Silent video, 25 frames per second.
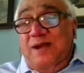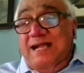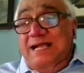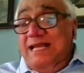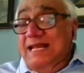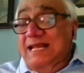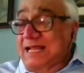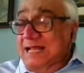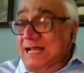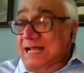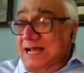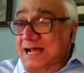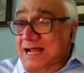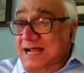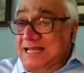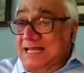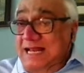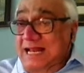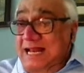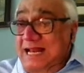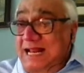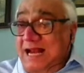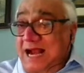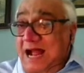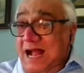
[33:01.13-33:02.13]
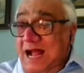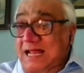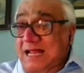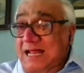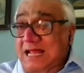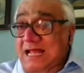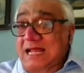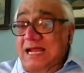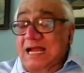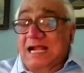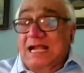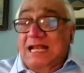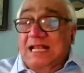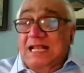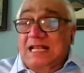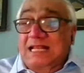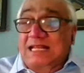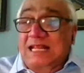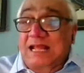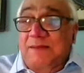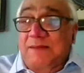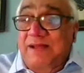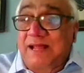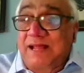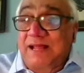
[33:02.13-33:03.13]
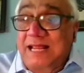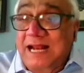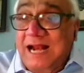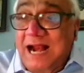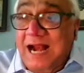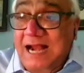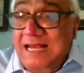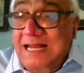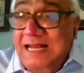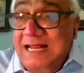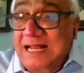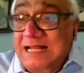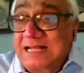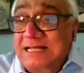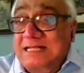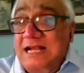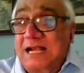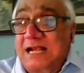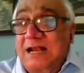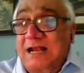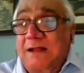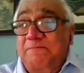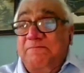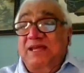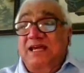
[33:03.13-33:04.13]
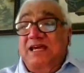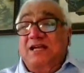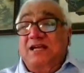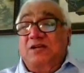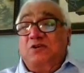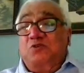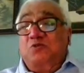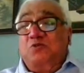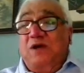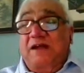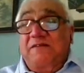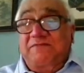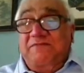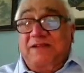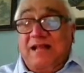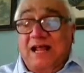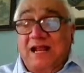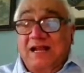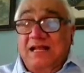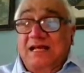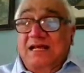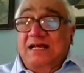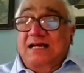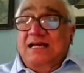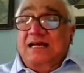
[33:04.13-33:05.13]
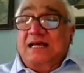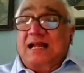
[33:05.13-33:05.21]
20 years in Iraq, it is the Iranians that appear to have done